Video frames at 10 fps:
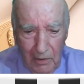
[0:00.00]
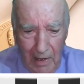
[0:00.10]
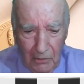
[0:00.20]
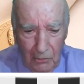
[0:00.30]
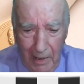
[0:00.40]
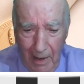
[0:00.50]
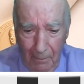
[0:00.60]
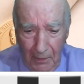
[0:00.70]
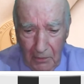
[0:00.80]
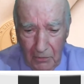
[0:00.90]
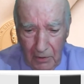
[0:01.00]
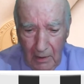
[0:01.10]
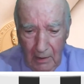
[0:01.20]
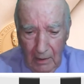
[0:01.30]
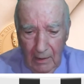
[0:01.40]
national happiness
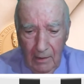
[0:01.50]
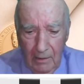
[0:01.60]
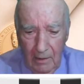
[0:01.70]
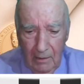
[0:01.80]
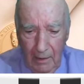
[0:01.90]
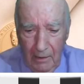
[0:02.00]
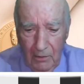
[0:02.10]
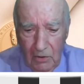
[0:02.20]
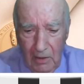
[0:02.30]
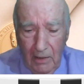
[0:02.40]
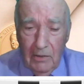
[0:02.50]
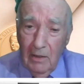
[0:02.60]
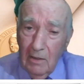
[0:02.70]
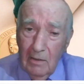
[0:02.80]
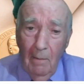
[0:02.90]
in the United States
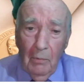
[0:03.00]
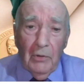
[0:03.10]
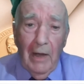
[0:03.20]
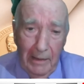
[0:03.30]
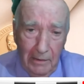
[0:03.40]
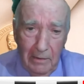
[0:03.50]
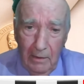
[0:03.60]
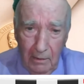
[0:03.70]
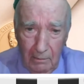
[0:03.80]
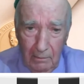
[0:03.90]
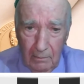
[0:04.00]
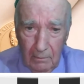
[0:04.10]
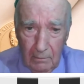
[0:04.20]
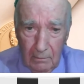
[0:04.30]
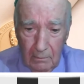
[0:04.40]
is number 19.
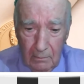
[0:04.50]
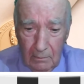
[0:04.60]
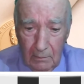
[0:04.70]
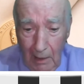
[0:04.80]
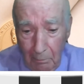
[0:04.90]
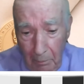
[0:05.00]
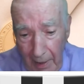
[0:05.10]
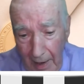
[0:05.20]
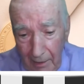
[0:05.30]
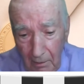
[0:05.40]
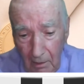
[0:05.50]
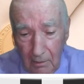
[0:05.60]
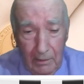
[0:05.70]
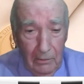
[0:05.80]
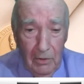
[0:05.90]
Not bad.
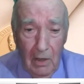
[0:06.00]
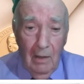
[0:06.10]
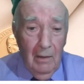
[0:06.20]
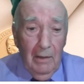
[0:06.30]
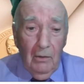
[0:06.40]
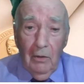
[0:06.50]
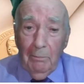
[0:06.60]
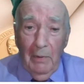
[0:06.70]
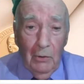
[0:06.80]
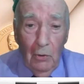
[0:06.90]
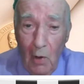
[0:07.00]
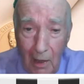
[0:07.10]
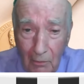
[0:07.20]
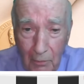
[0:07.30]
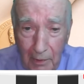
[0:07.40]
It could be
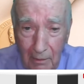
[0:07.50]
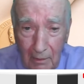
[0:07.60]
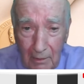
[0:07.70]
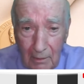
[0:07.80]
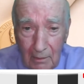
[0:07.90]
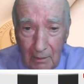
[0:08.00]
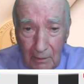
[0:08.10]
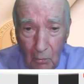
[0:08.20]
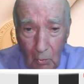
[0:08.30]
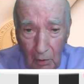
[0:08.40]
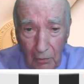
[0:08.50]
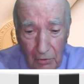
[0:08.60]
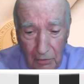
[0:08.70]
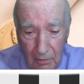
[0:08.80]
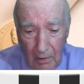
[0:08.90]
200, the
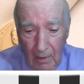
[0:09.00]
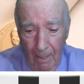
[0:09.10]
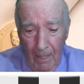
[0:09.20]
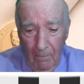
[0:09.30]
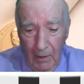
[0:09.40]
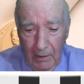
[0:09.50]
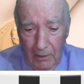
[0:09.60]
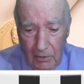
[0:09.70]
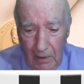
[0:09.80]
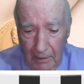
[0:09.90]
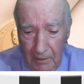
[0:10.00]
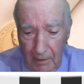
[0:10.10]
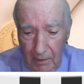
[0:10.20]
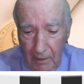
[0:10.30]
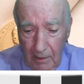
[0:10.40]
worst, but it's
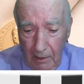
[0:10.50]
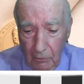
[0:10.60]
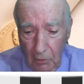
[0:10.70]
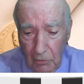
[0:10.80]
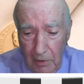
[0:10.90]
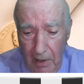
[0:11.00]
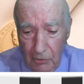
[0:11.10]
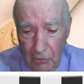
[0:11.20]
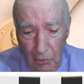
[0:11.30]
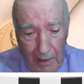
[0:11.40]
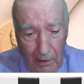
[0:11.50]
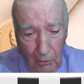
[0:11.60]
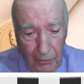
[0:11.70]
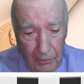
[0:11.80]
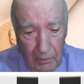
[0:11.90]
19. And our gross national
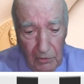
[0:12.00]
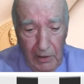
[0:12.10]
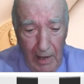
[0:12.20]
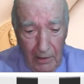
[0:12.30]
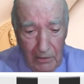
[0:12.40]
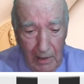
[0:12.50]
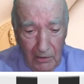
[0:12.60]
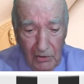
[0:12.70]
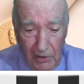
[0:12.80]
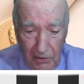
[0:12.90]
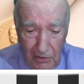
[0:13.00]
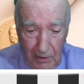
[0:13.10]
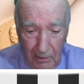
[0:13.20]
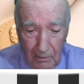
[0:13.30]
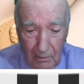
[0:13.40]
health stands at
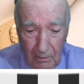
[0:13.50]
16.